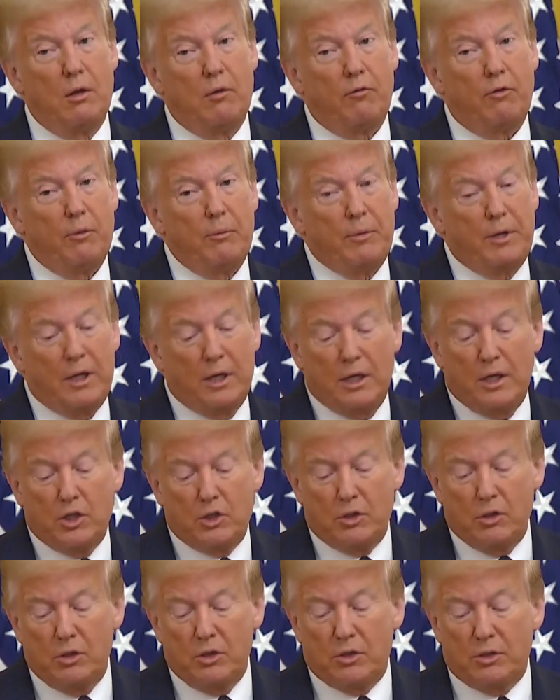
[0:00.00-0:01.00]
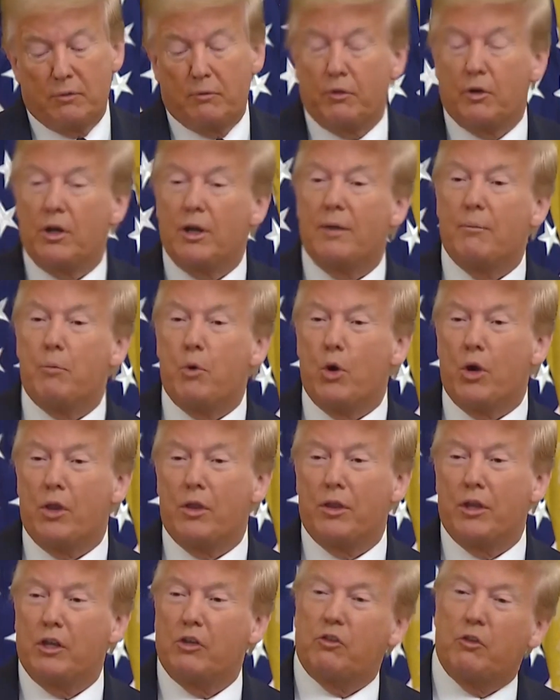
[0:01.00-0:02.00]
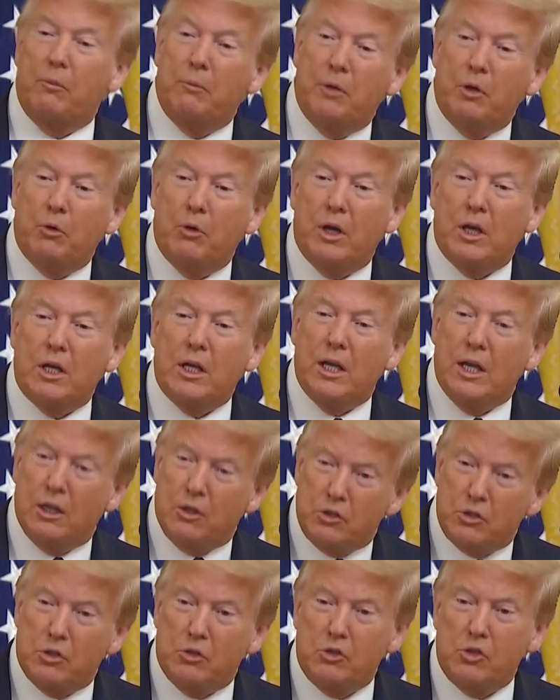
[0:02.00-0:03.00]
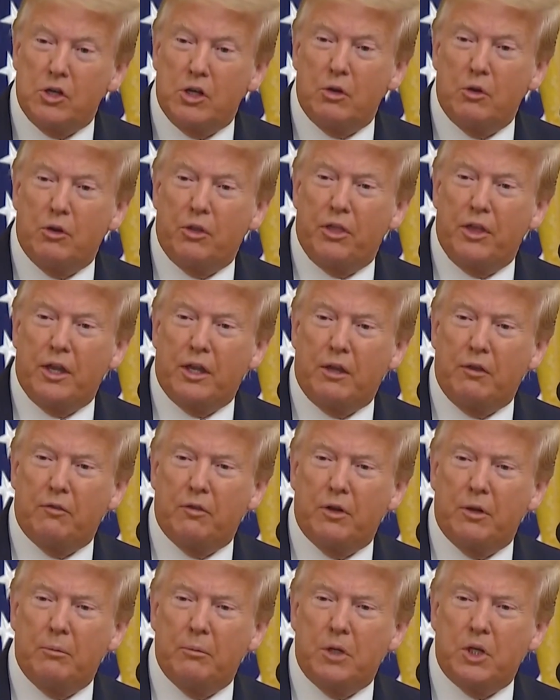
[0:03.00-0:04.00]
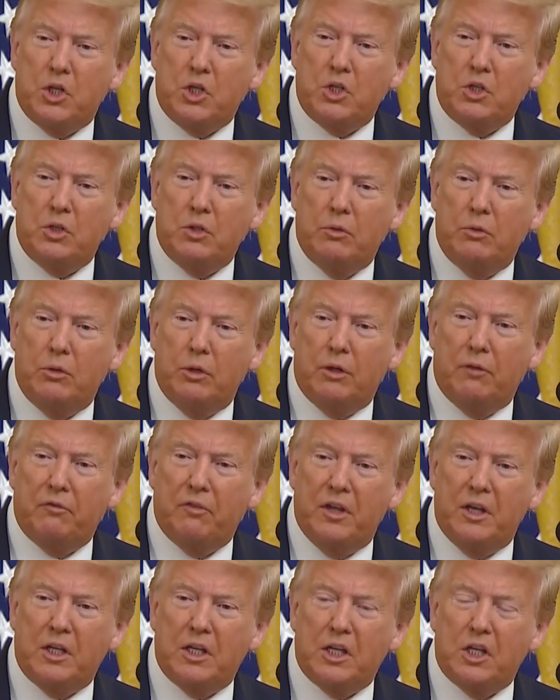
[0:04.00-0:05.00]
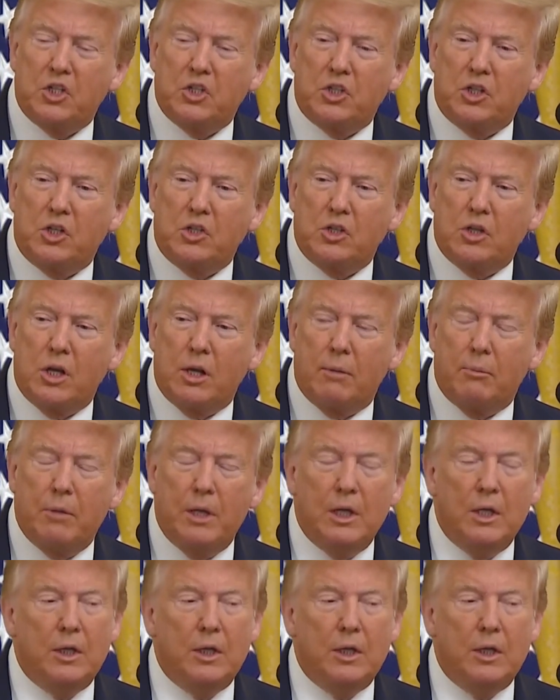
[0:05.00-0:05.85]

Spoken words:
for me, and he's doing some very important things for me right now. So, General, thank you very much. Really fantastic job.